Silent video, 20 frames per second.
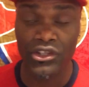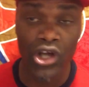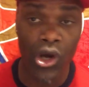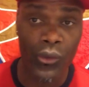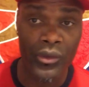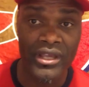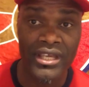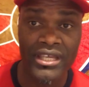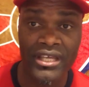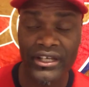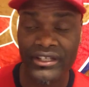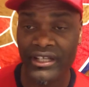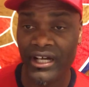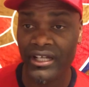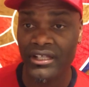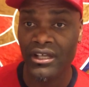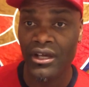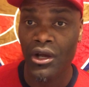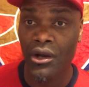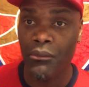Now we hear
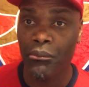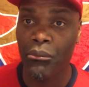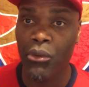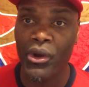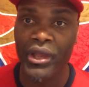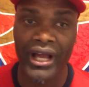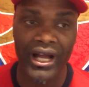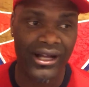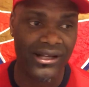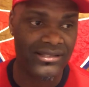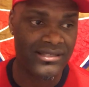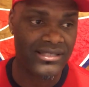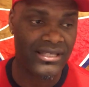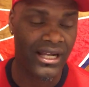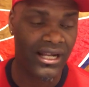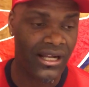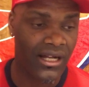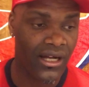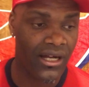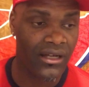that Bukayo
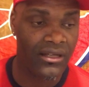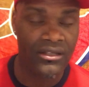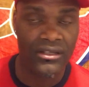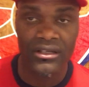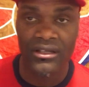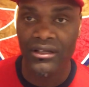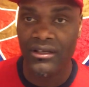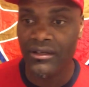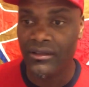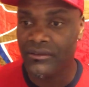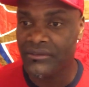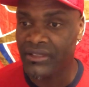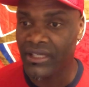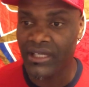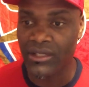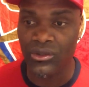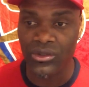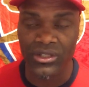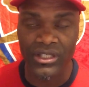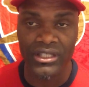Saka,
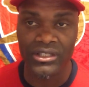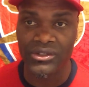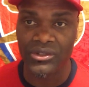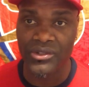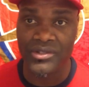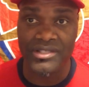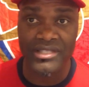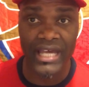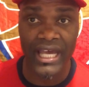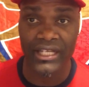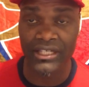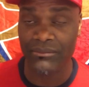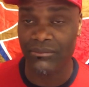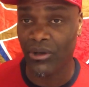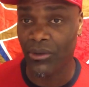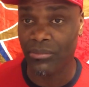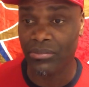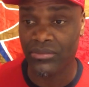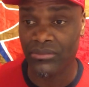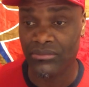they're looking to sign him
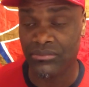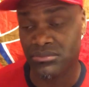up.